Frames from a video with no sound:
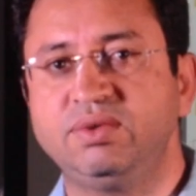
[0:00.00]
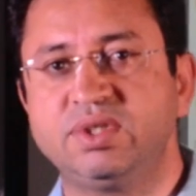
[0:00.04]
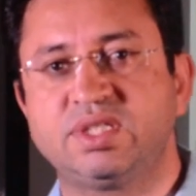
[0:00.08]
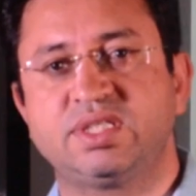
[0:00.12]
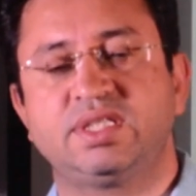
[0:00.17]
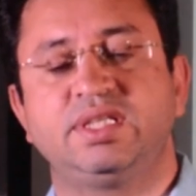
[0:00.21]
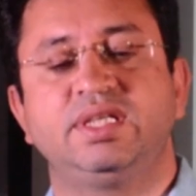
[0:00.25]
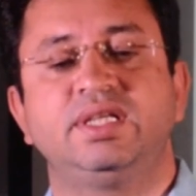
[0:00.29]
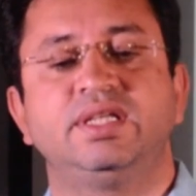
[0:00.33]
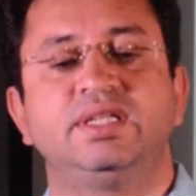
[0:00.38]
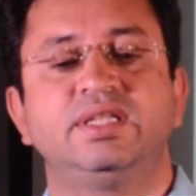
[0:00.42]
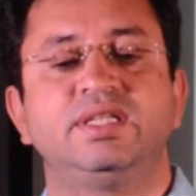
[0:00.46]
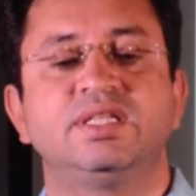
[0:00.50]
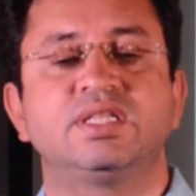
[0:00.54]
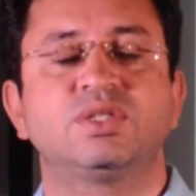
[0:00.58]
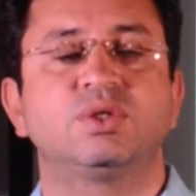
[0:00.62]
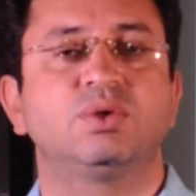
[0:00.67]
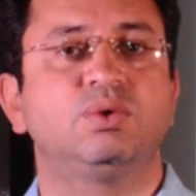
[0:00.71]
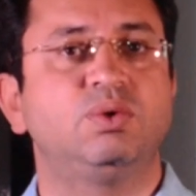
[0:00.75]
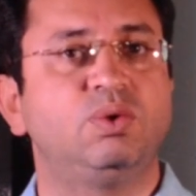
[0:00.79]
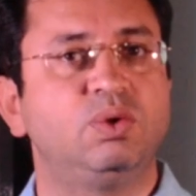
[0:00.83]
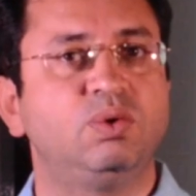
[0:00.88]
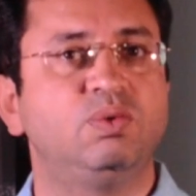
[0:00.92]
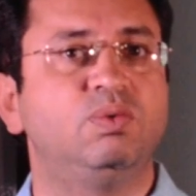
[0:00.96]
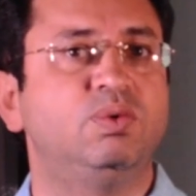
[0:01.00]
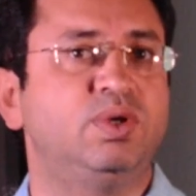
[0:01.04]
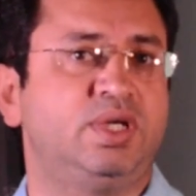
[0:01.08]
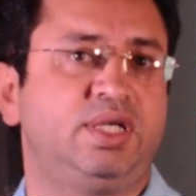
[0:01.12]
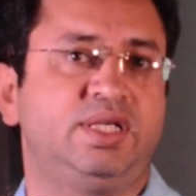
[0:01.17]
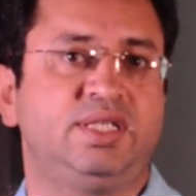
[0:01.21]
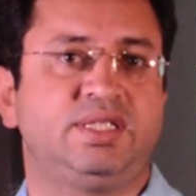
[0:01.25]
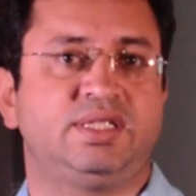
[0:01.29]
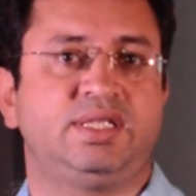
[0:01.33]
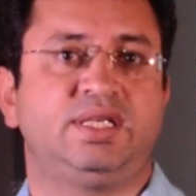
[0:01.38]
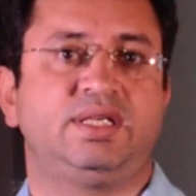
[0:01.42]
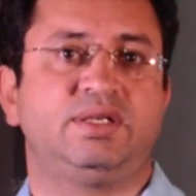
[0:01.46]
we say this whole
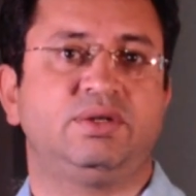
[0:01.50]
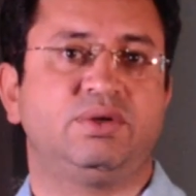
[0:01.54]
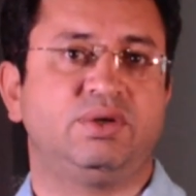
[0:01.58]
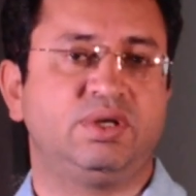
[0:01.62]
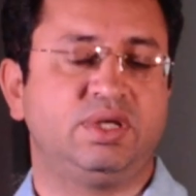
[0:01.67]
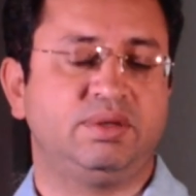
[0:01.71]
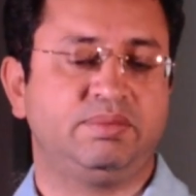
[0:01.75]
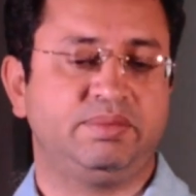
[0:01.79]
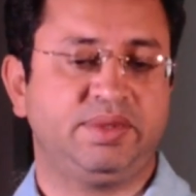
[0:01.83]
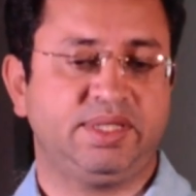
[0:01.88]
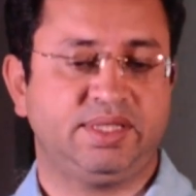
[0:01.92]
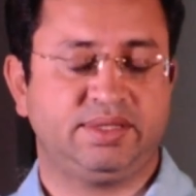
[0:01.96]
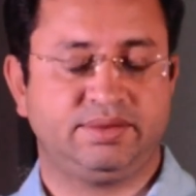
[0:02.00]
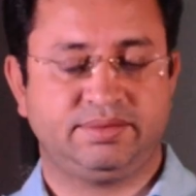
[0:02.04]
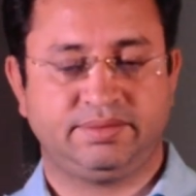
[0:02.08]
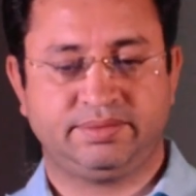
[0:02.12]
world is an economy?